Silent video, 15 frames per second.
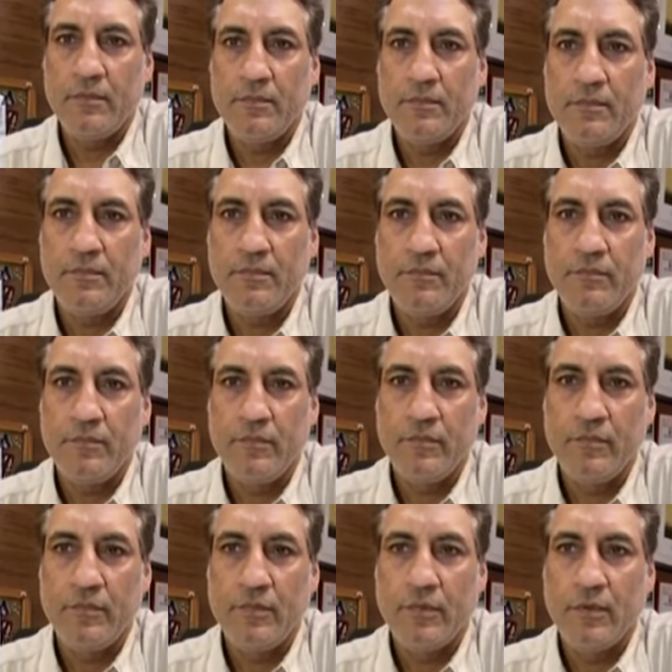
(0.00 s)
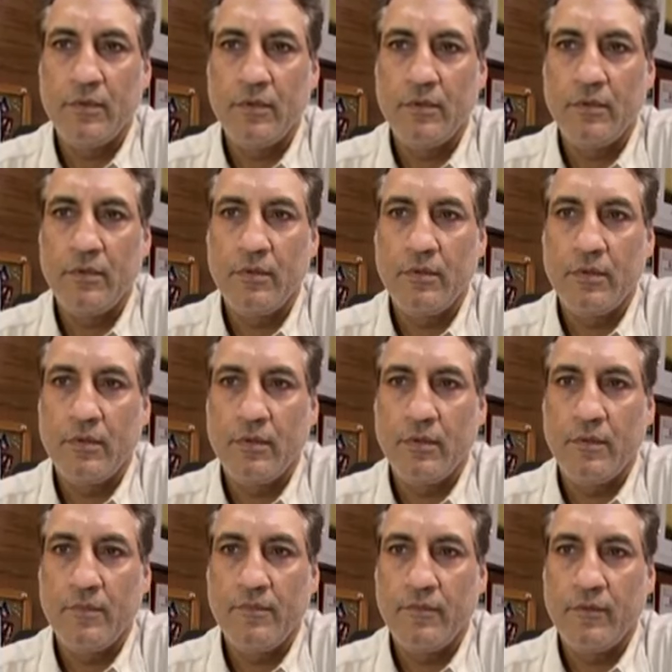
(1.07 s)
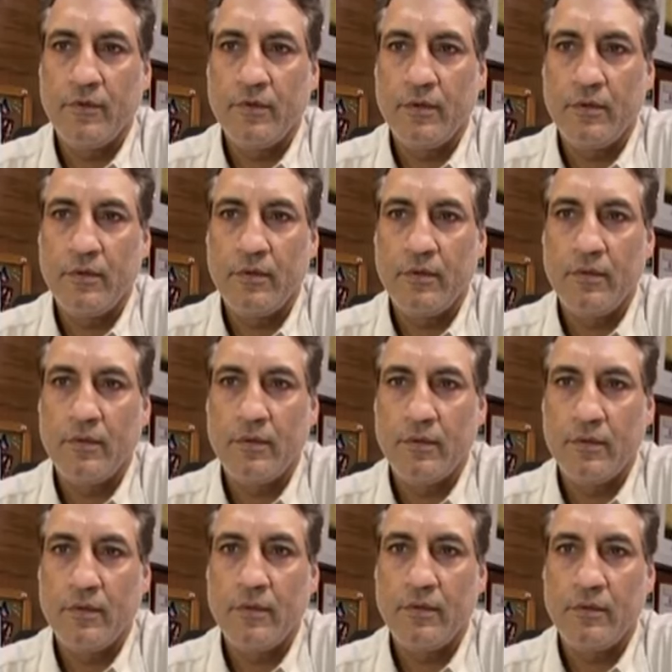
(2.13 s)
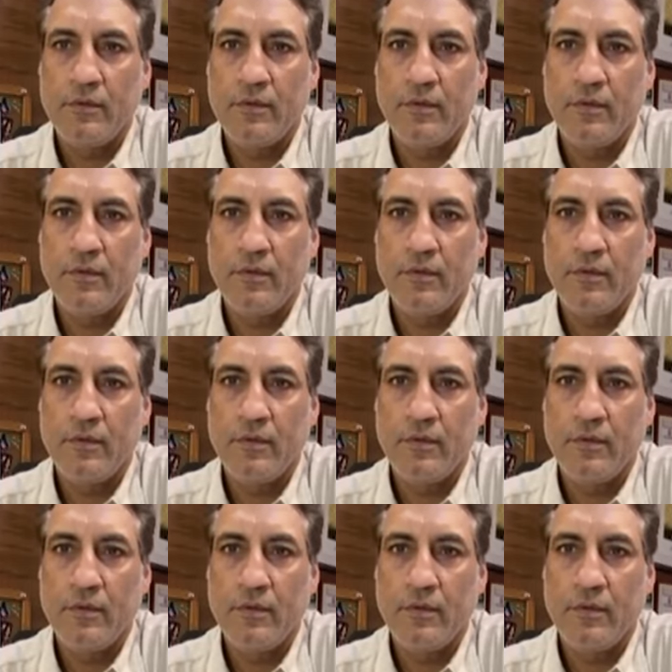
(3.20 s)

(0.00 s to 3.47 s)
The person shown says nothing.